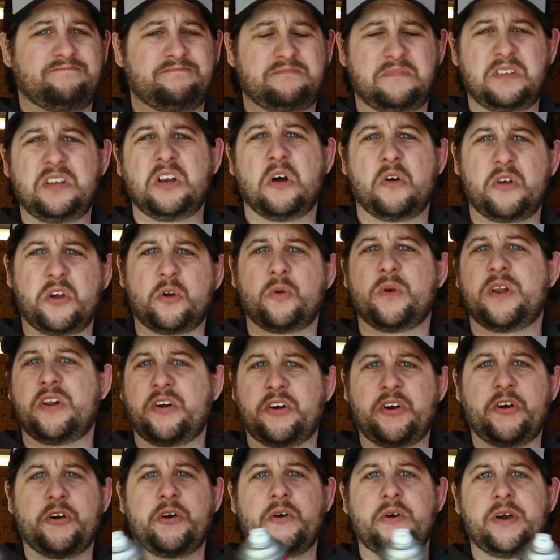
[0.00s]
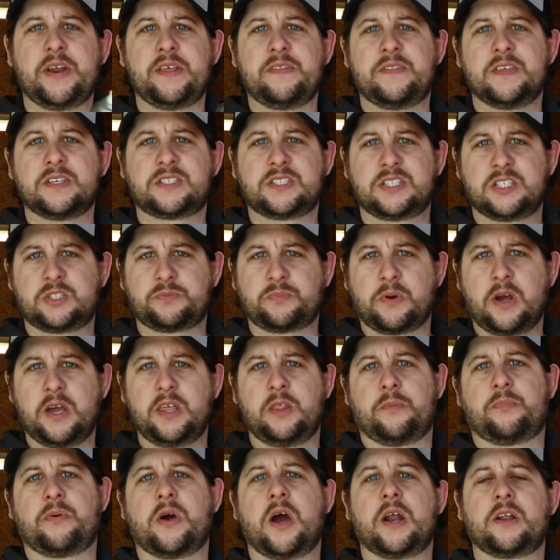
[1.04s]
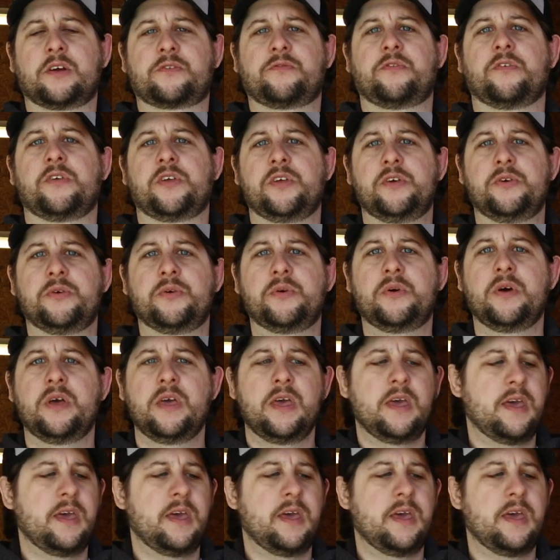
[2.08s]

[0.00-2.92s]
you know you're in a hurry, this is probably the product for you.